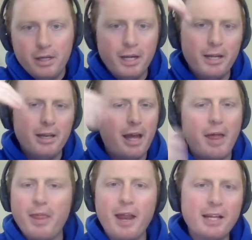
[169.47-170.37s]
and
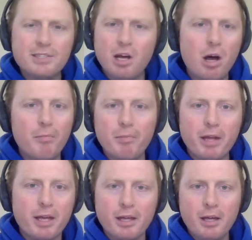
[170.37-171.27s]
then I saw him
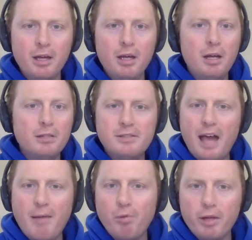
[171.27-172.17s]
like
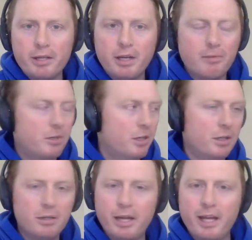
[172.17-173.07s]
tabloid
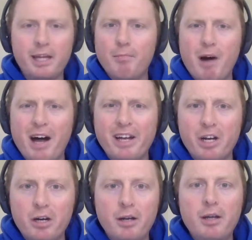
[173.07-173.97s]
cover in a
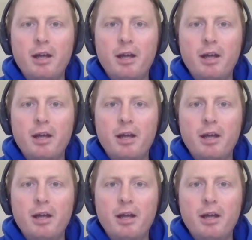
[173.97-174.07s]
Meijer,